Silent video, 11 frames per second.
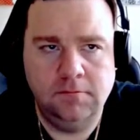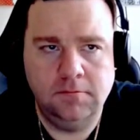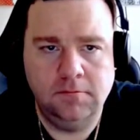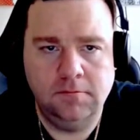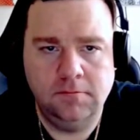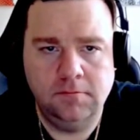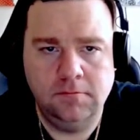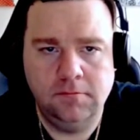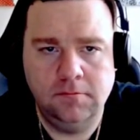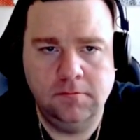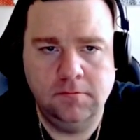
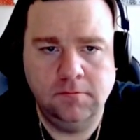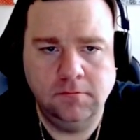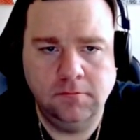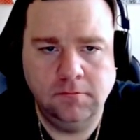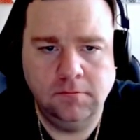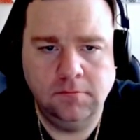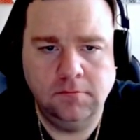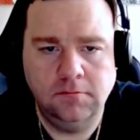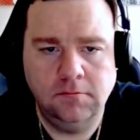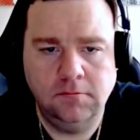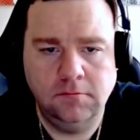
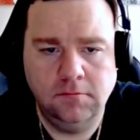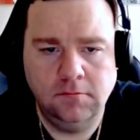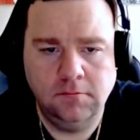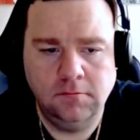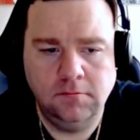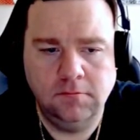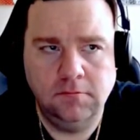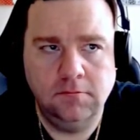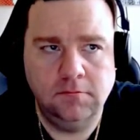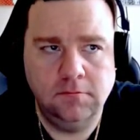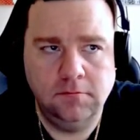
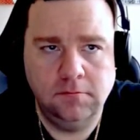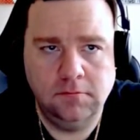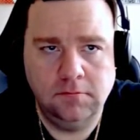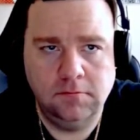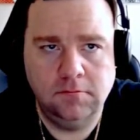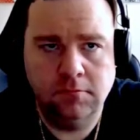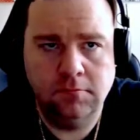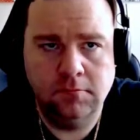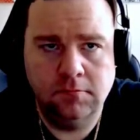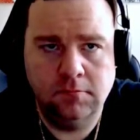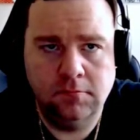
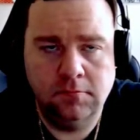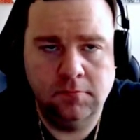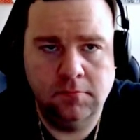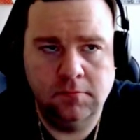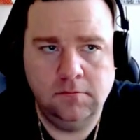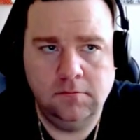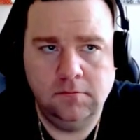The person shown says nothing.